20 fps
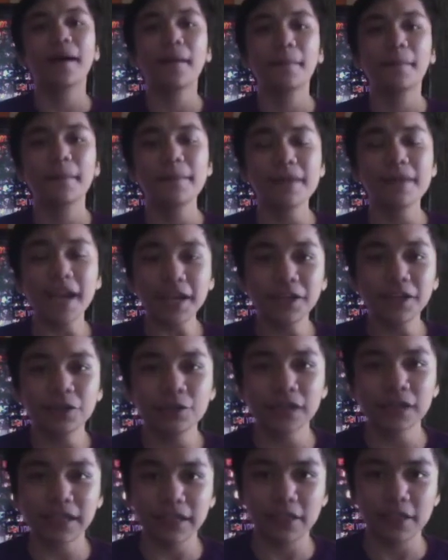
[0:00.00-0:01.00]
Maybe I can do
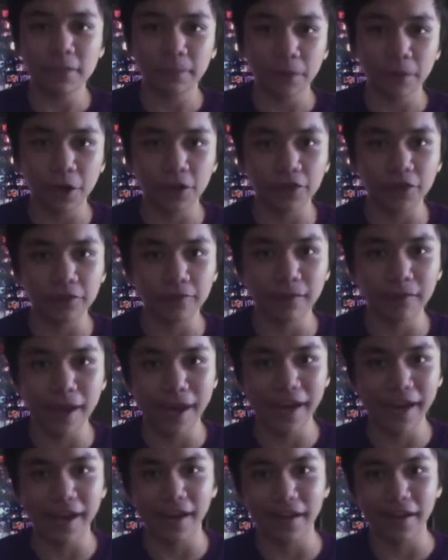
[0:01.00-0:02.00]
that as a part of
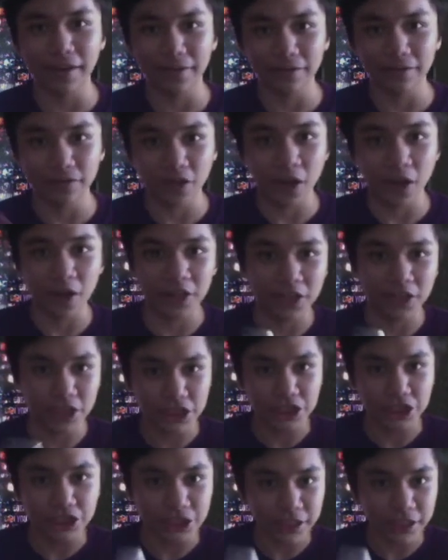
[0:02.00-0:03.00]
my
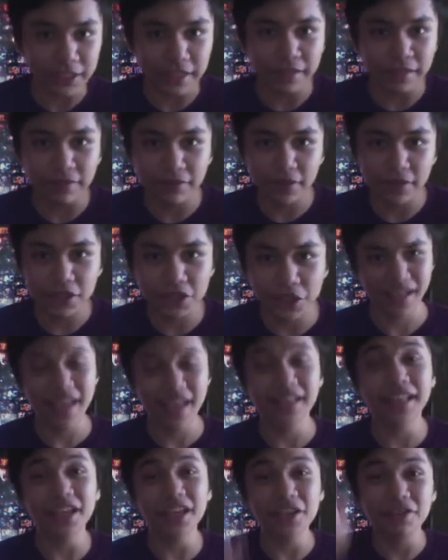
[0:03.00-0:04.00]
college thing did
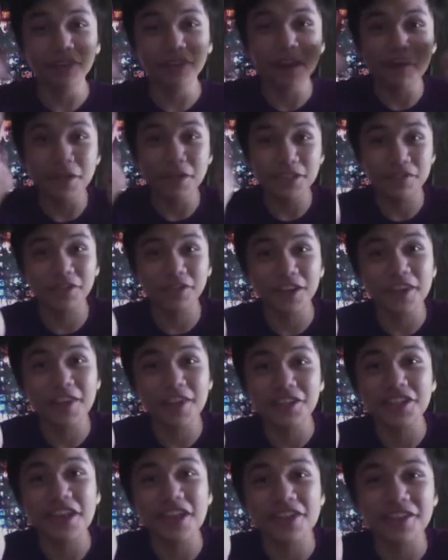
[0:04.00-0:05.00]
Thank you very much for the
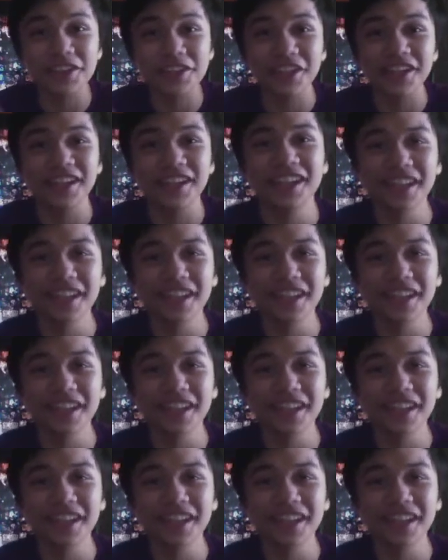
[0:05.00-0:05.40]
suggestion.